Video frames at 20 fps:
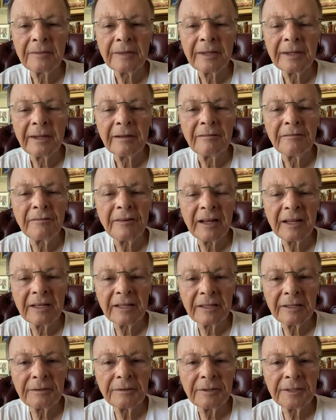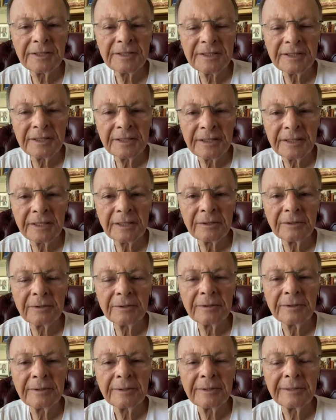We are not only going
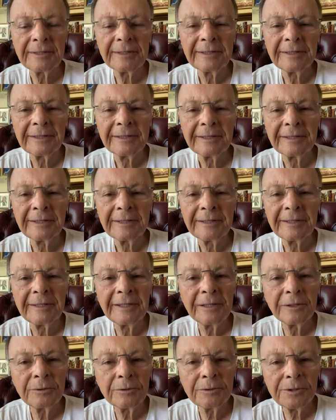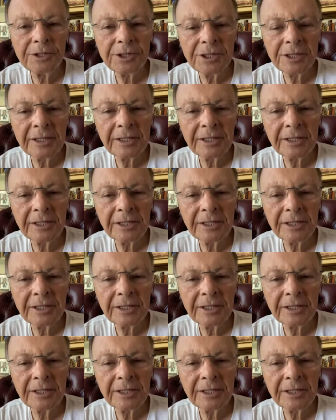to speak and teach